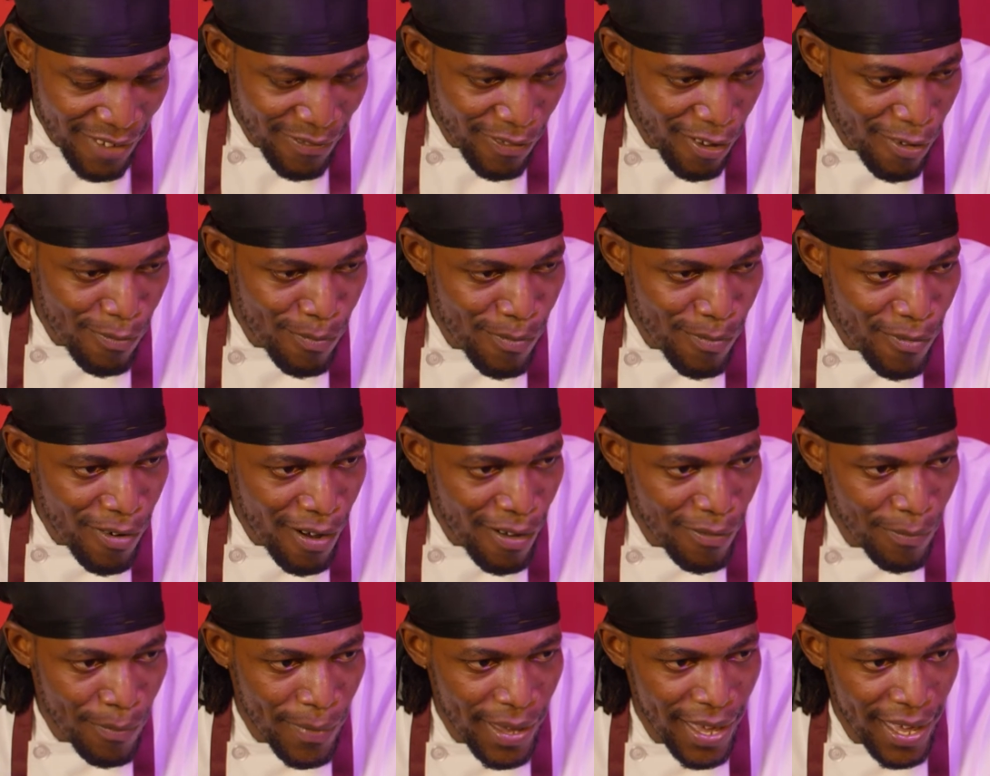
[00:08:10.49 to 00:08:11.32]
give off
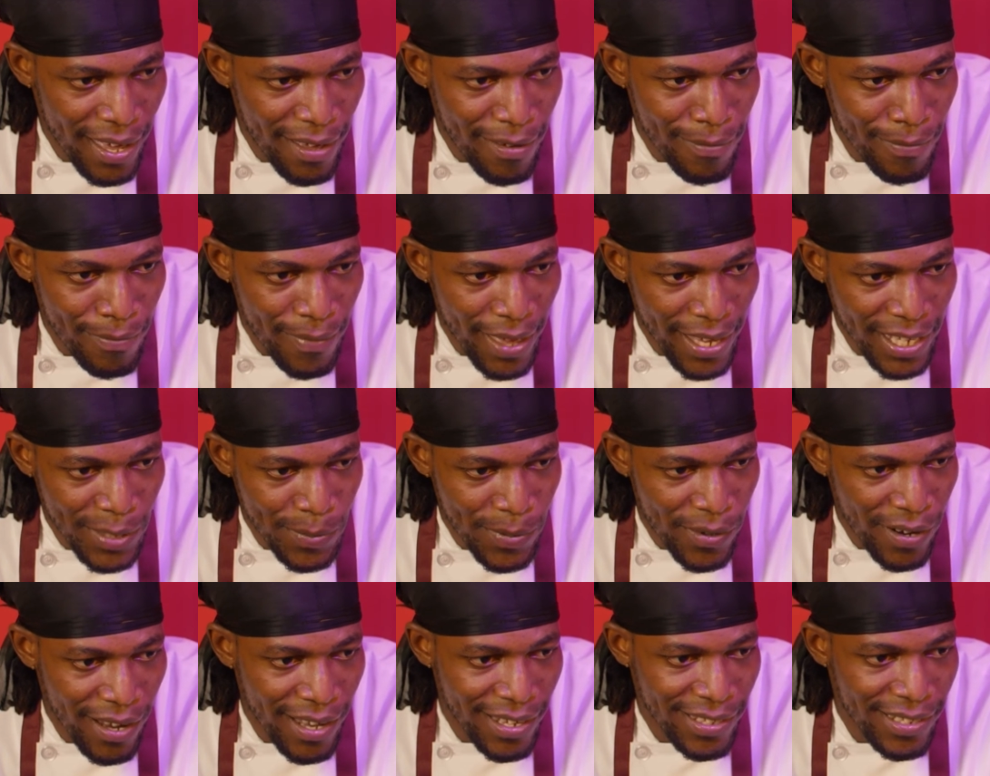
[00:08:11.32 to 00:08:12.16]
more of my um,
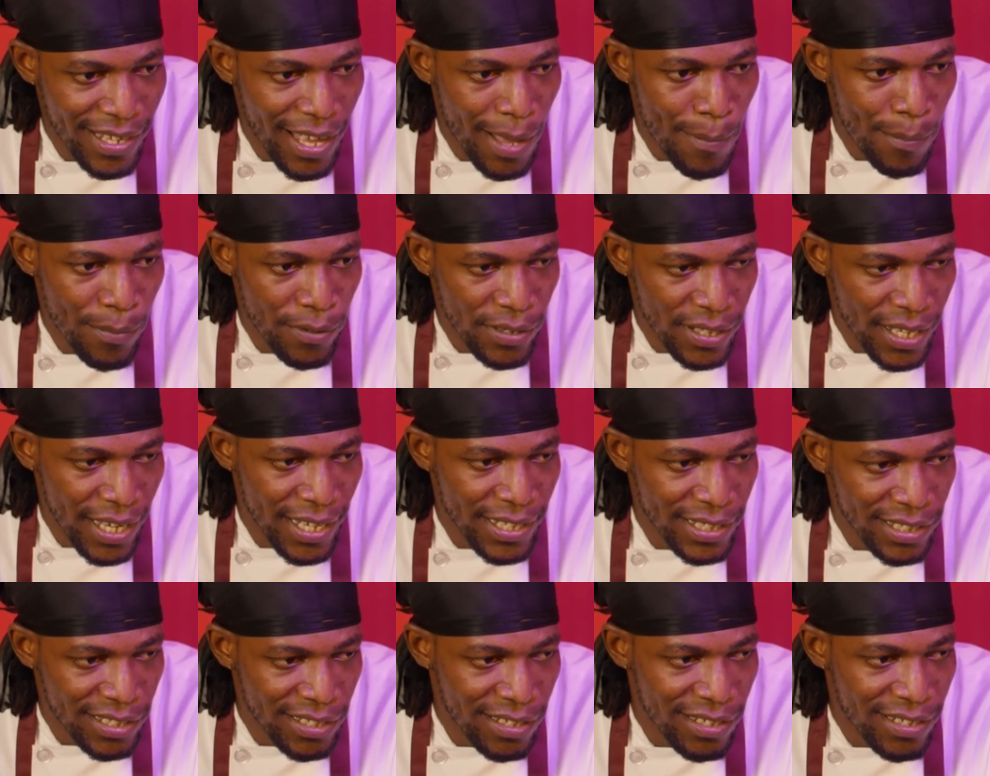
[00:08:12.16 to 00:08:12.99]
experience and
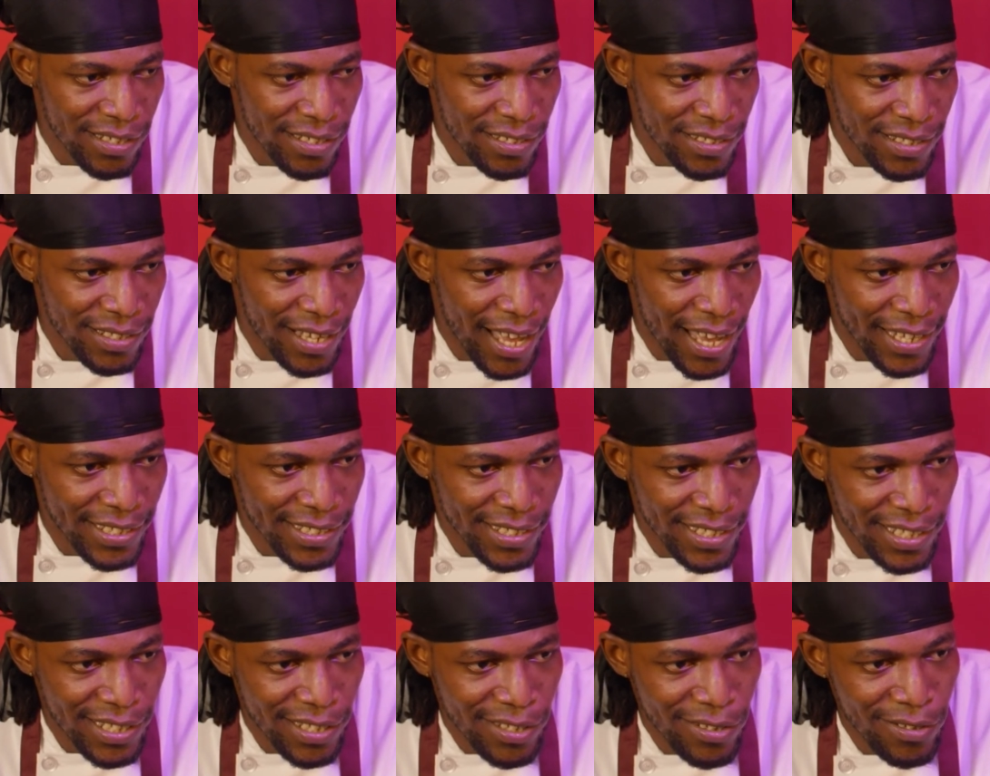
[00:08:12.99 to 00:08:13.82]
potential mm -hmm.
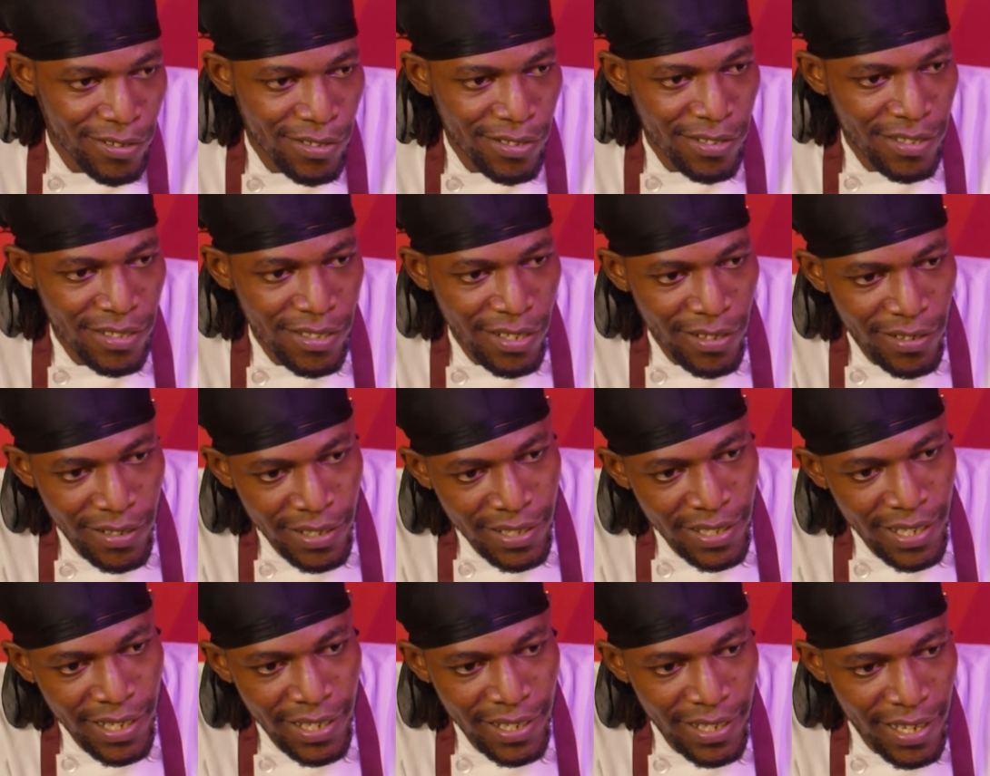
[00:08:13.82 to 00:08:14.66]
actually those
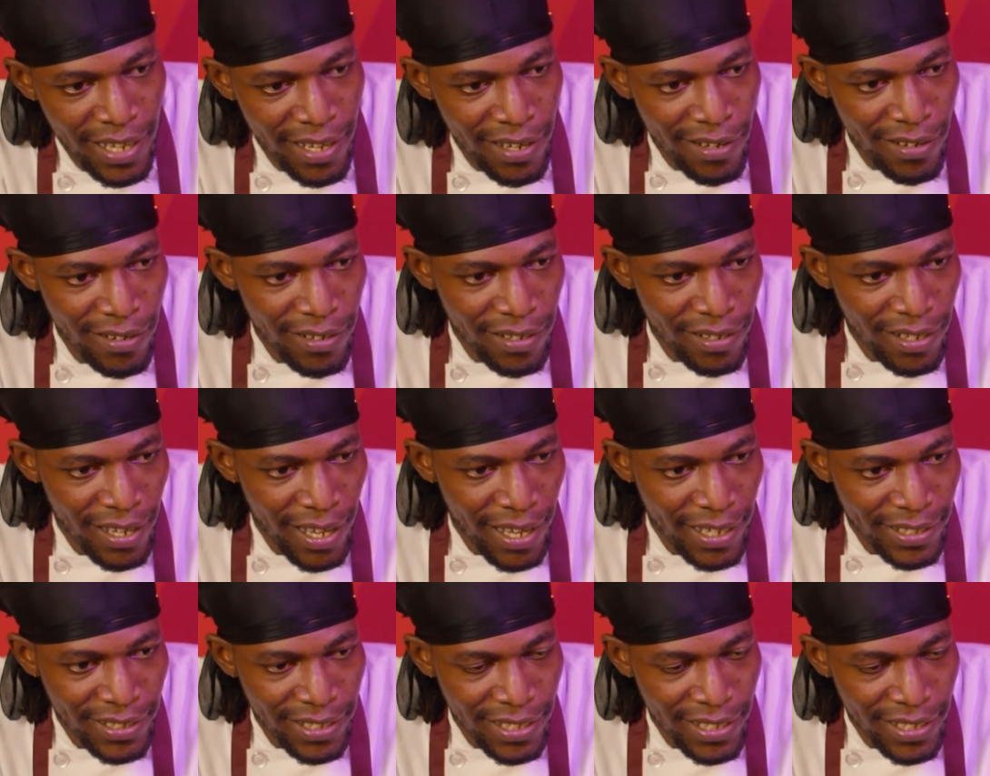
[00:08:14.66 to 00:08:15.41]
outside there mm -hmm.